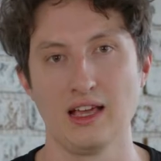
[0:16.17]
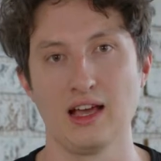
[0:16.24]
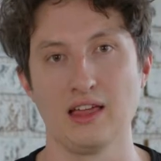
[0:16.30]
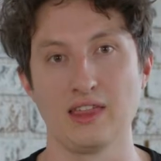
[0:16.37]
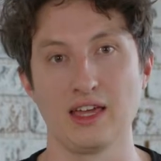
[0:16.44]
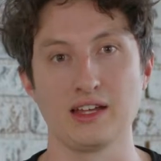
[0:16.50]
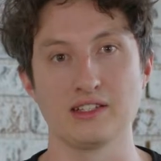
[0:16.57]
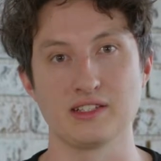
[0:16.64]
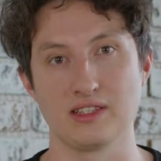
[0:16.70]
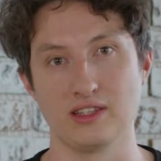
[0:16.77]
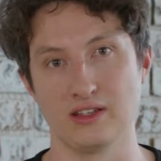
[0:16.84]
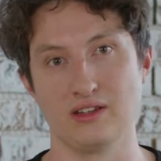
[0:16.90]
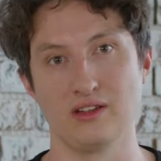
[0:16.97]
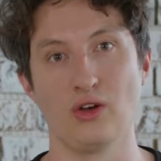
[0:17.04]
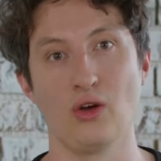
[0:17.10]
That is
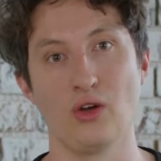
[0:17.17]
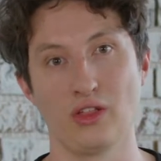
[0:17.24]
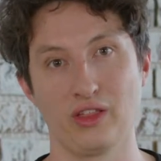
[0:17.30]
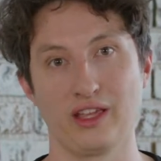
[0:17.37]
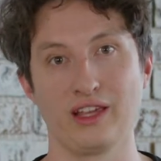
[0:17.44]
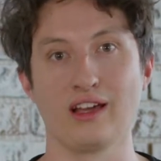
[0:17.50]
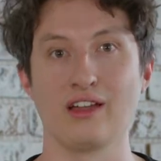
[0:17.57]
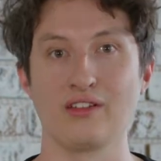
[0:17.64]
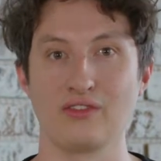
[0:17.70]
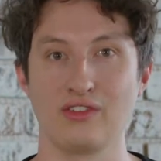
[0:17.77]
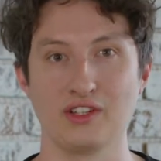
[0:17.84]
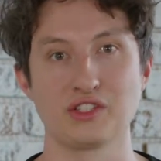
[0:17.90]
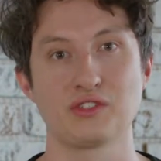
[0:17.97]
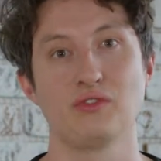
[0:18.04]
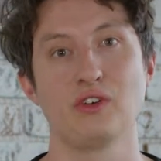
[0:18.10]
the early
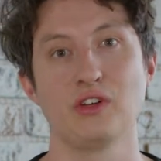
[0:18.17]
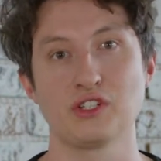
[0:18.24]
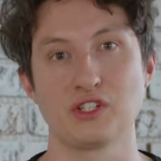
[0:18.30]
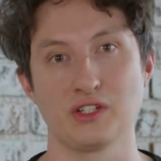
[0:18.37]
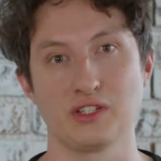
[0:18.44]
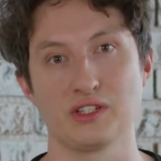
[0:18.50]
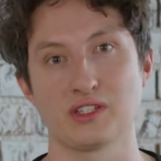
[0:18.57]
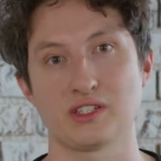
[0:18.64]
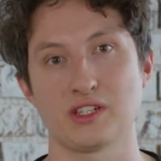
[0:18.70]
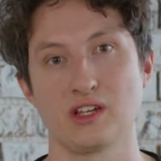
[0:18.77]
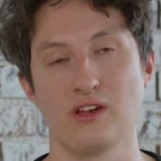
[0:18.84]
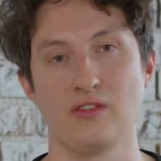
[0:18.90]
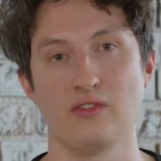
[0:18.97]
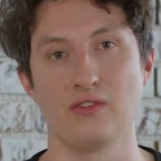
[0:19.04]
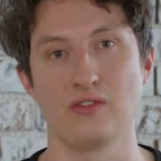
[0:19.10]
unfinished versions
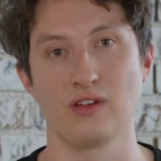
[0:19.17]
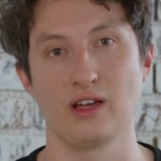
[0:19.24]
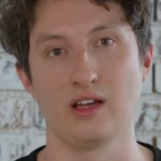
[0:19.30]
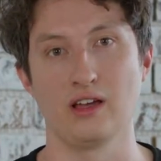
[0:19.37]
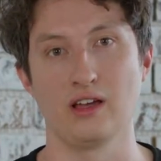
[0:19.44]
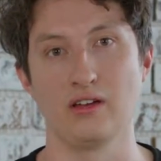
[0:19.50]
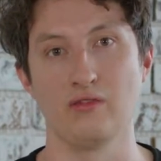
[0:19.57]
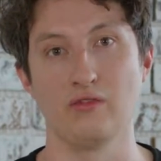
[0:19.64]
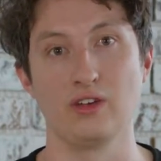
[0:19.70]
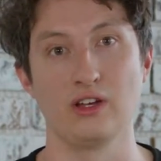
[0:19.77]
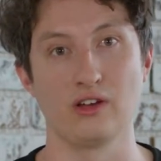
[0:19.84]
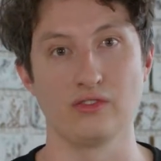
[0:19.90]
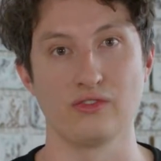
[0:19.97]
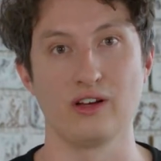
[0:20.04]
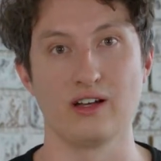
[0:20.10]
of
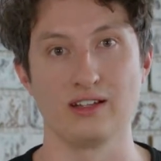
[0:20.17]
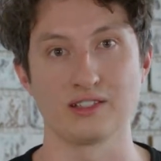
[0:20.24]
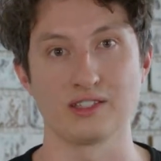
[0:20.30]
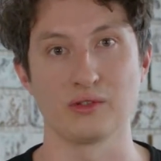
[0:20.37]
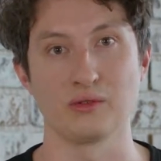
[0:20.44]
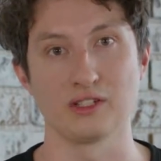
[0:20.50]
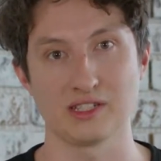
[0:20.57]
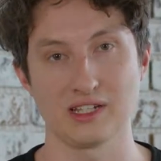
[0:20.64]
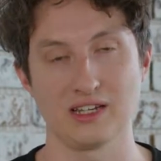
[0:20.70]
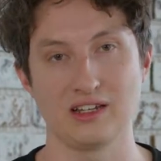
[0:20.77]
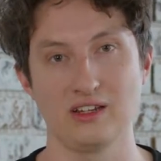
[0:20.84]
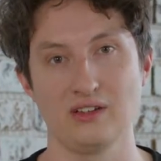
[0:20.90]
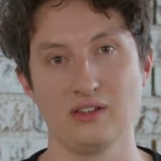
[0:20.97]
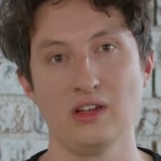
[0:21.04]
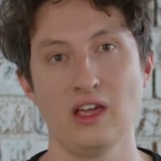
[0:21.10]
video files that we're
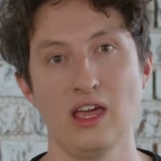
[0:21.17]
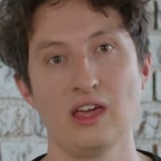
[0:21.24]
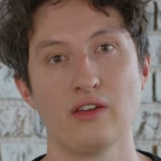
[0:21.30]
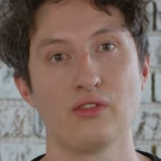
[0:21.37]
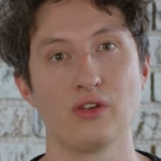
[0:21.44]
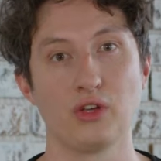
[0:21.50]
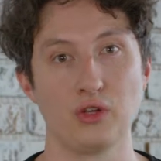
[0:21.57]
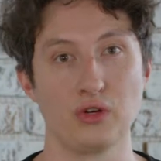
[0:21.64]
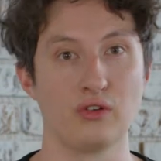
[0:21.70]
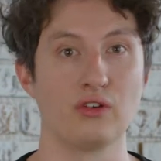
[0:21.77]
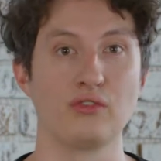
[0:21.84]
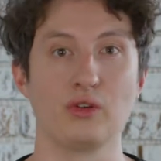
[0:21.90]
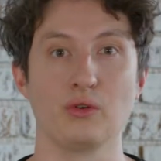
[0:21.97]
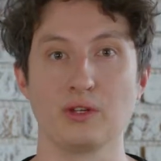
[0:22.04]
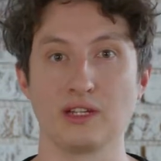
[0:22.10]
sending you for you to
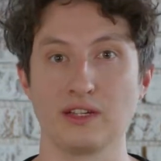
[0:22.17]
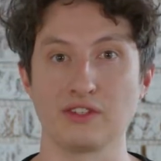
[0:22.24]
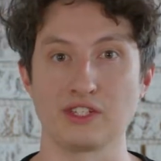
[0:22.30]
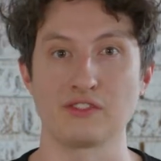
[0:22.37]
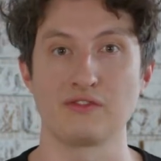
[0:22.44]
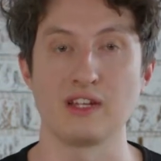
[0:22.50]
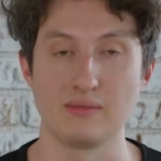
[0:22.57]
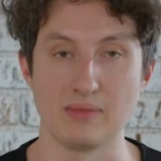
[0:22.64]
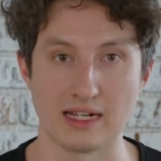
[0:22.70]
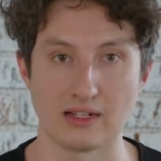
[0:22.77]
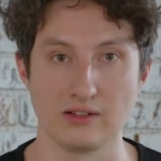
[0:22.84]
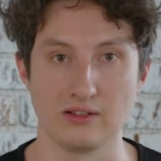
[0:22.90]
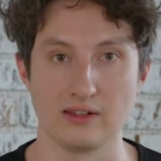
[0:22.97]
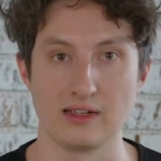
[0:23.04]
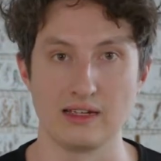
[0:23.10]
review and give us feedback
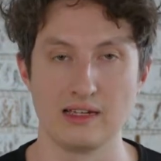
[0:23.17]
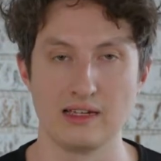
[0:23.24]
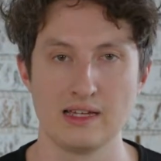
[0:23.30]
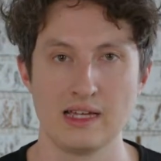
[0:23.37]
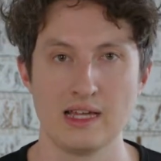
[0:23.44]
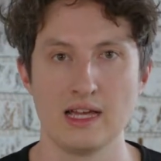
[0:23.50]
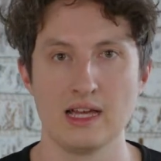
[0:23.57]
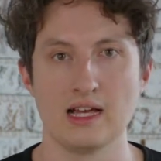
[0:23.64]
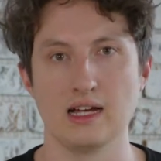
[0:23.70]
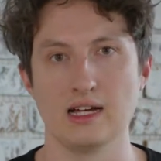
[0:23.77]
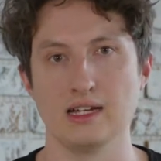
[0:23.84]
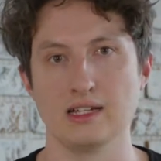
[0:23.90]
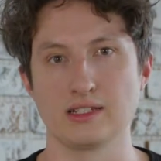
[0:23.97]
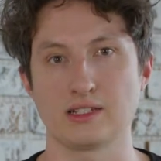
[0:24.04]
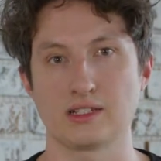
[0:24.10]

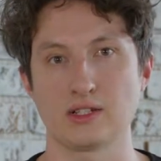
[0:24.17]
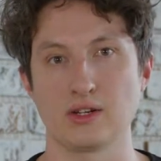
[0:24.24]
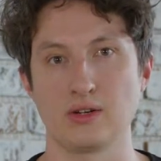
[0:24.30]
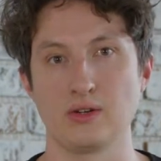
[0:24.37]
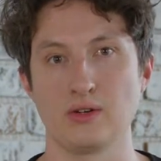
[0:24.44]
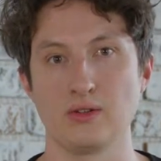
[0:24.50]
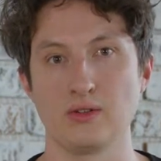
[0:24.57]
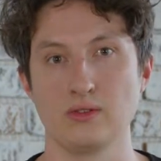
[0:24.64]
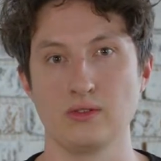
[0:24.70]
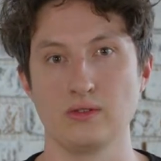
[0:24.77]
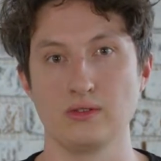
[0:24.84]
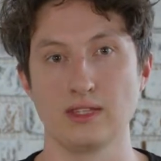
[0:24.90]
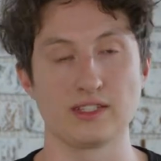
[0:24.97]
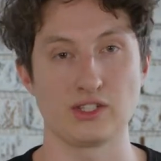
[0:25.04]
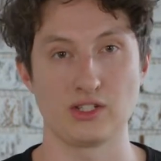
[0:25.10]
on. So
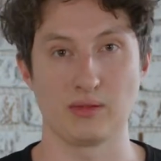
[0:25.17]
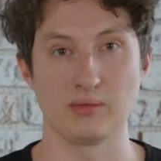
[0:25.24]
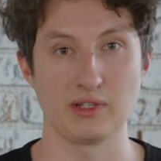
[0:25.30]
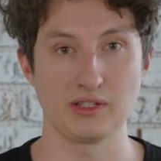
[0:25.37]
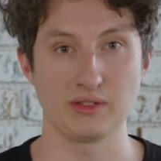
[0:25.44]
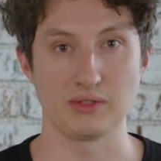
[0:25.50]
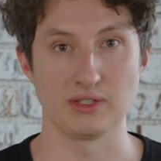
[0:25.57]
let's jump into